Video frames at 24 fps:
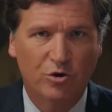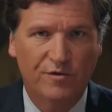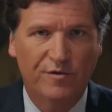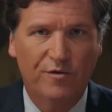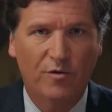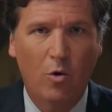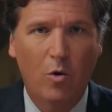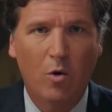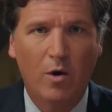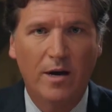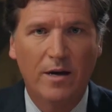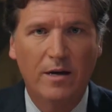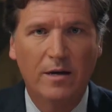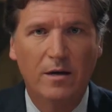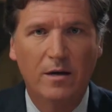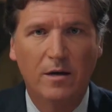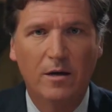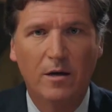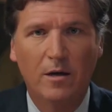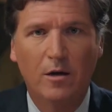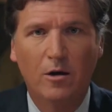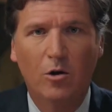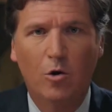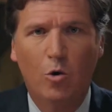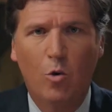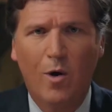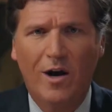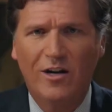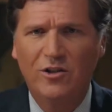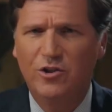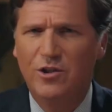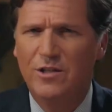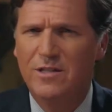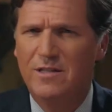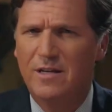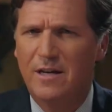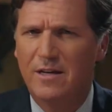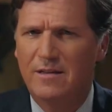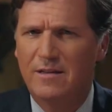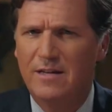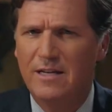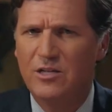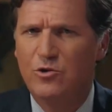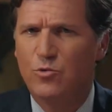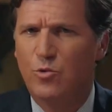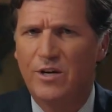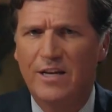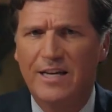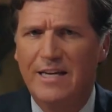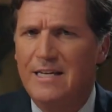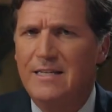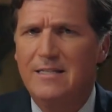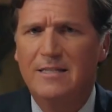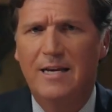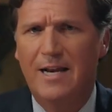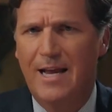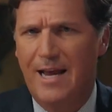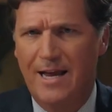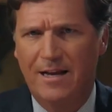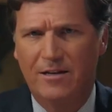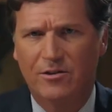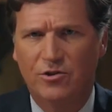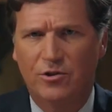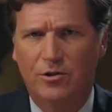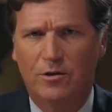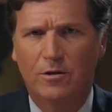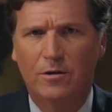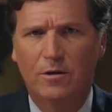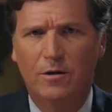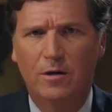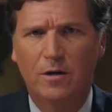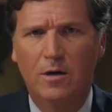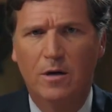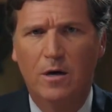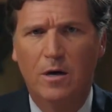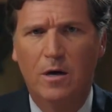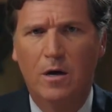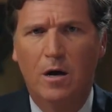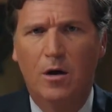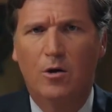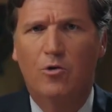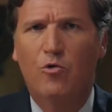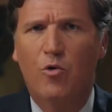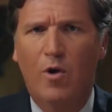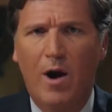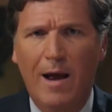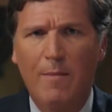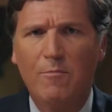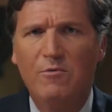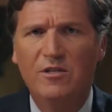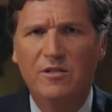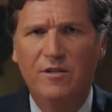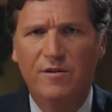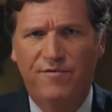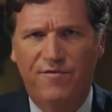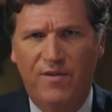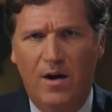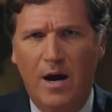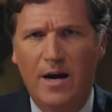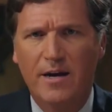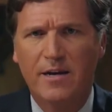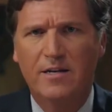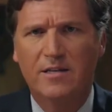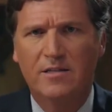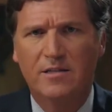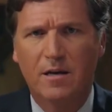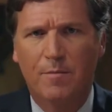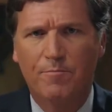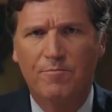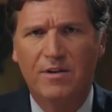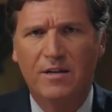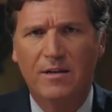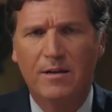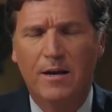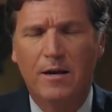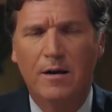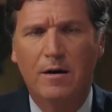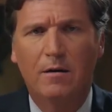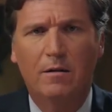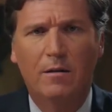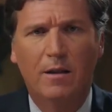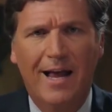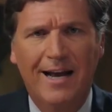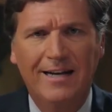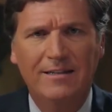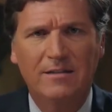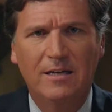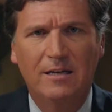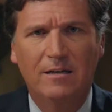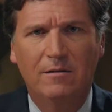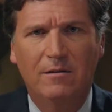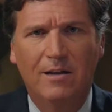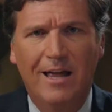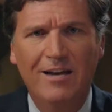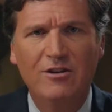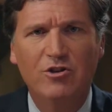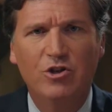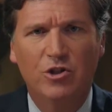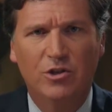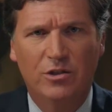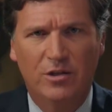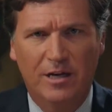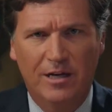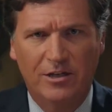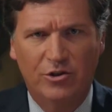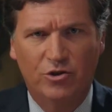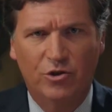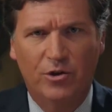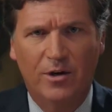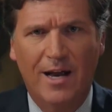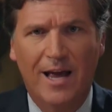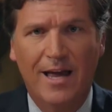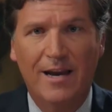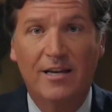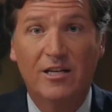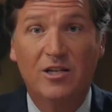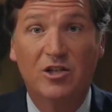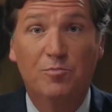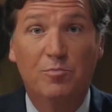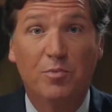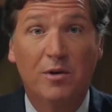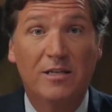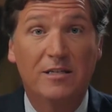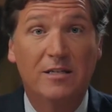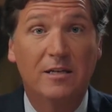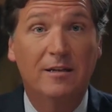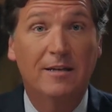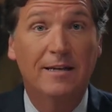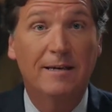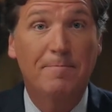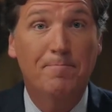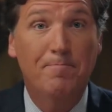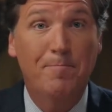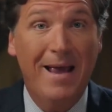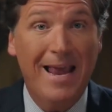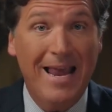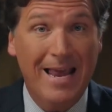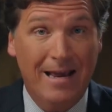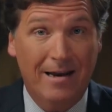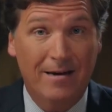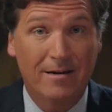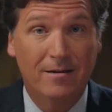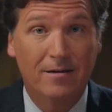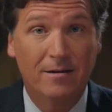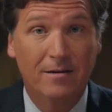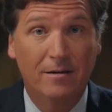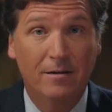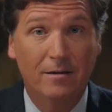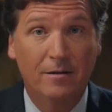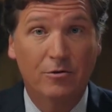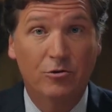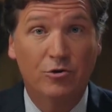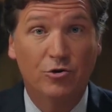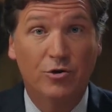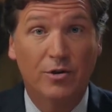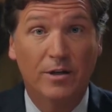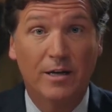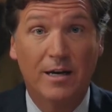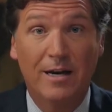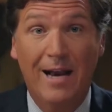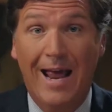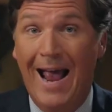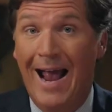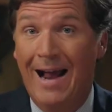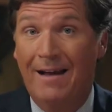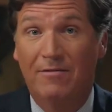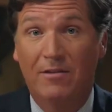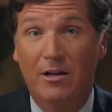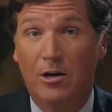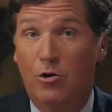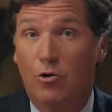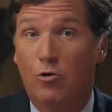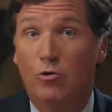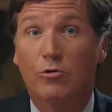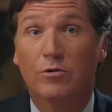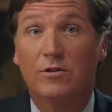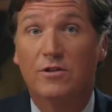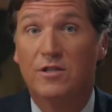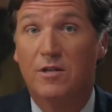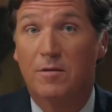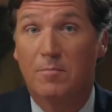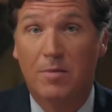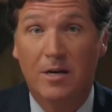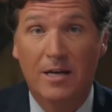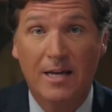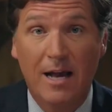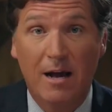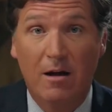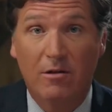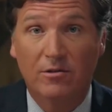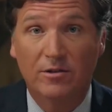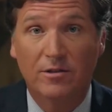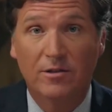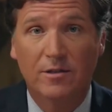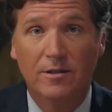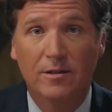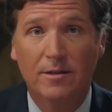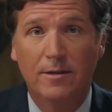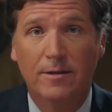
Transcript: Floyd, questions like these were easy to answer. A crime was defined as something that an elected legislature had explicitly banned, usually an act that hurt somebody else.